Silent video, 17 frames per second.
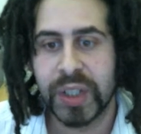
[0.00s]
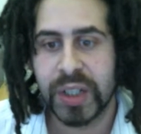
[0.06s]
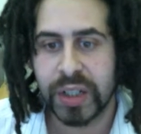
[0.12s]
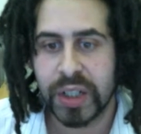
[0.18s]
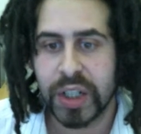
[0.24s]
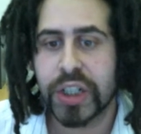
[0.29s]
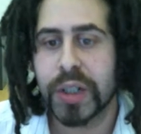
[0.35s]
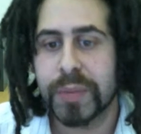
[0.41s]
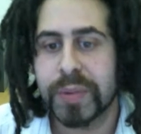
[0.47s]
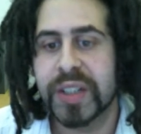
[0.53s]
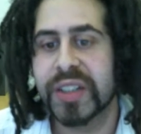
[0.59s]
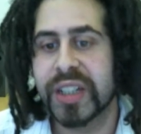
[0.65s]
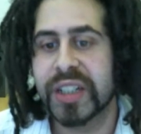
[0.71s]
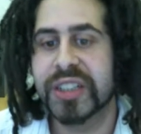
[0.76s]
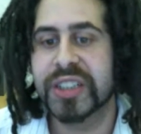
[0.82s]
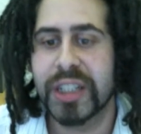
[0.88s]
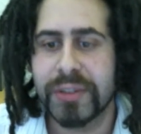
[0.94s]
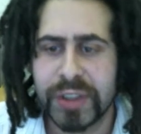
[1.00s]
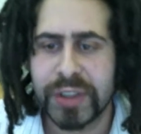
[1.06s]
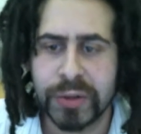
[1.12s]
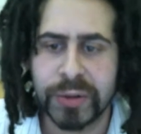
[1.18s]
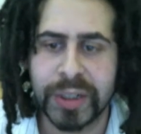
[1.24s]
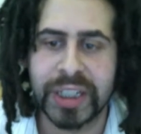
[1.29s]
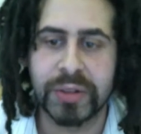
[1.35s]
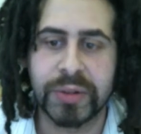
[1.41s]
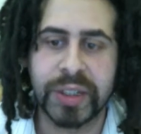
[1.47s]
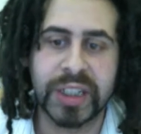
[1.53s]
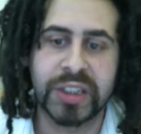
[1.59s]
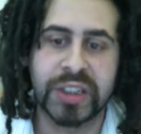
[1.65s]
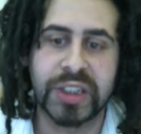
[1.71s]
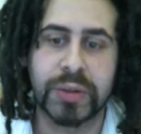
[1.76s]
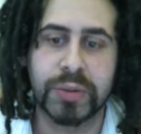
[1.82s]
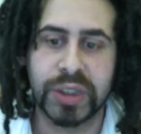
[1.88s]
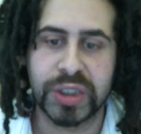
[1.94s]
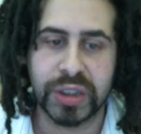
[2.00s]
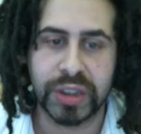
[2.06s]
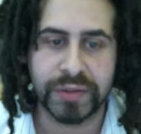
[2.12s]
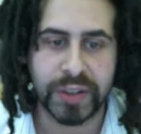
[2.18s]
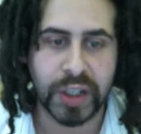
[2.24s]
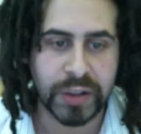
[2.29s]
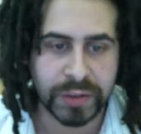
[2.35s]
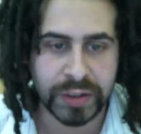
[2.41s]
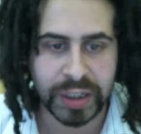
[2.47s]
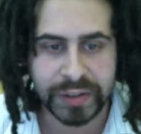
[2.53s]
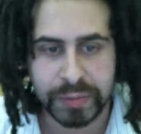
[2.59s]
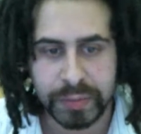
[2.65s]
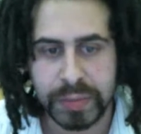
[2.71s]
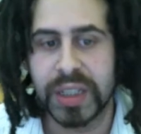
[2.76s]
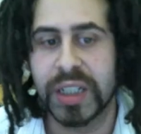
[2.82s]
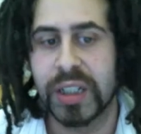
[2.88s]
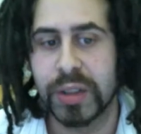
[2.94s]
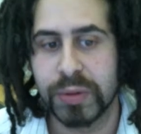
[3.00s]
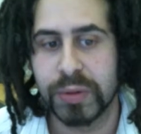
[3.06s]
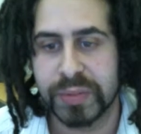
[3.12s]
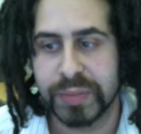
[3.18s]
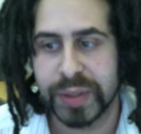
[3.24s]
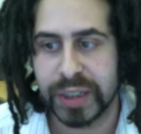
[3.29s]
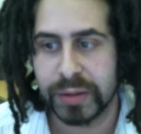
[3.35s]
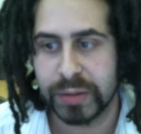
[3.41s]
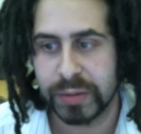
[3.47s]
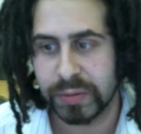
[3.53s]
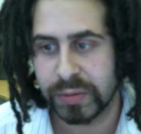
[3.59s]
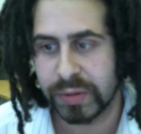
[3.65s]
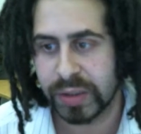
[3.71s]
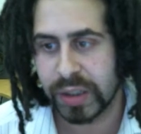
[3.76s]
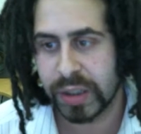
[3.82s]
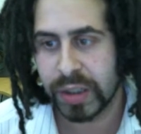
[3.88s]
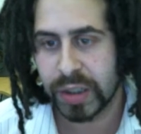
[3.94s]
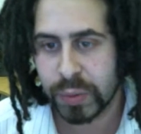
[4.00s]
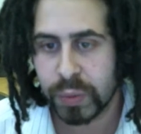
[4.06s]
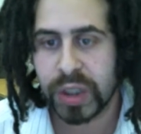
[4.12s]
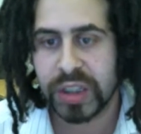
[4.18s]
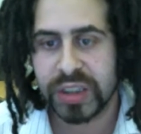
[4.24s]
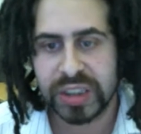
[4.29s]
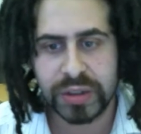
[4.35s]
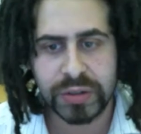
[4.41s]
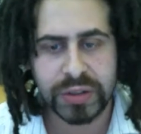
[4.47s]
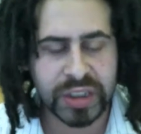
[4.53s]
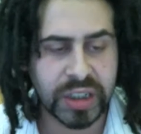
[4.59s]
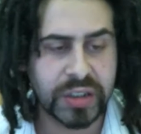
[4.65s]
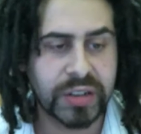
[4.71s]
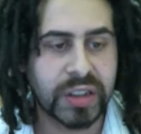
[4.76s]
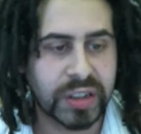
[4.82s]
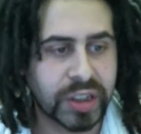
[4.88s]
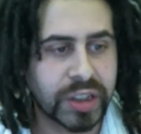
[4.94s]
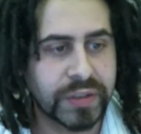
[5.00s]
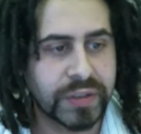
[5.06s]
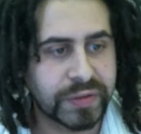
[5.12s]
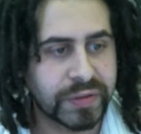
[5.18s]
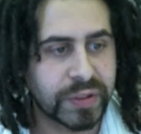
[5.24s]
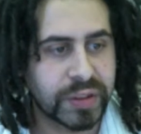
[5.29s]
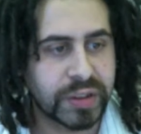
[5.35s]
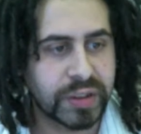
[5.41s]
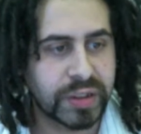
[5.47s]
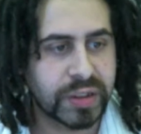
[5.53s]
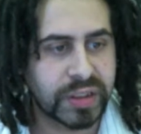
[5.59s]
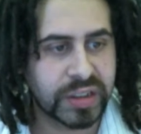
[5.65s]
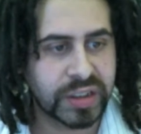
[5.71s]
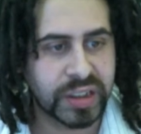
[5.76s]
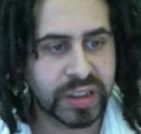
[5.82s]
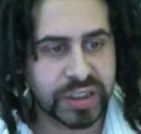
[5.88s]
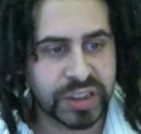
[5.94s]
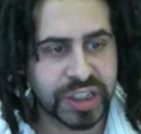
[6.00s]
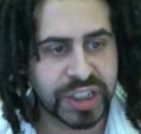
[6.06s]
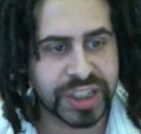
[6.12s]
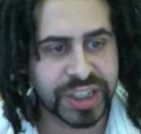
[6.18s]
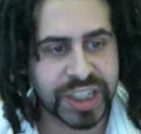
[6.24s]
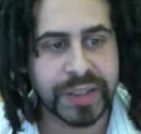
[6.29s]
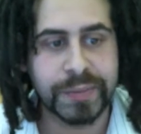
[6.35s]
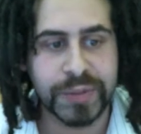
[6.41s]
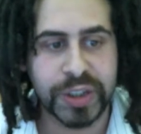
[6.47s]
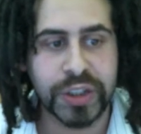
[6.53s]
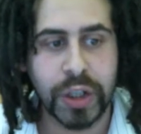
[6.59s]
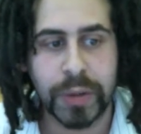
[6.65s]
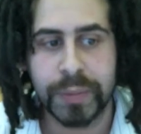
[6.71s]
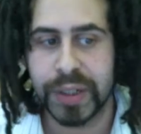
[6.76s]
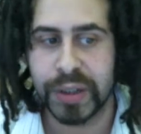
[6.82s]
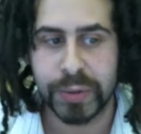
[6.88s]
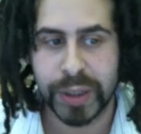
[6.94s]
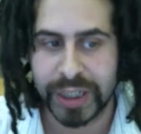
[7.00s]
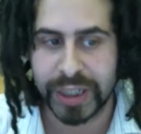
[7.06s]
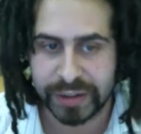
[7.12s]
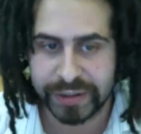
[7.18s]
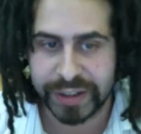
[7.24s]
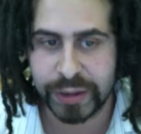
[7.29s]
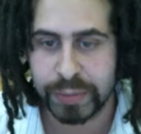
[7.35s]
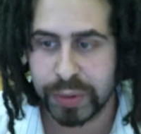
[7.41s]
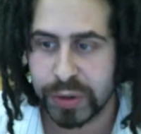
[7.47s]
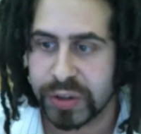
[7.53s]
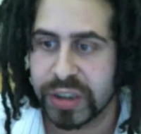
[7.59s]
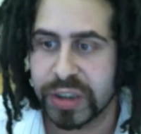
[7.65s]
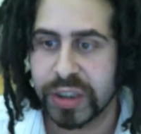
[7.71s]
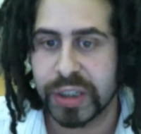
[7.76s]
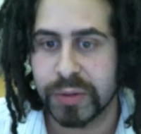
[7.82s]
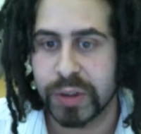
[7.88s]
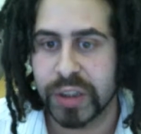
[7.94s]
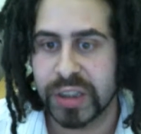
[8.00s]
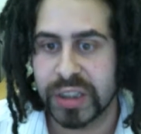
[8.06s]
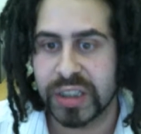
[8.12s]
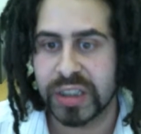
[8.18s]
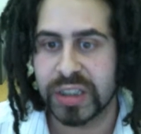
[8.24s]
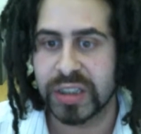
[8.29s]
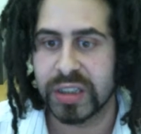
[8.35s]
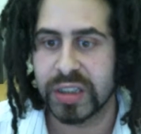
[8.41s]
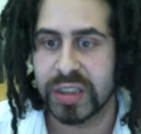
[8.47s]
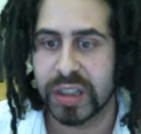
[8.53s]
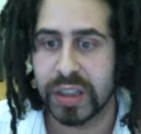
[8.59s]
A couple of things gave it away, the way that she was kind of overly familiar with me, whilst also she seemed to not be aware of how important I was.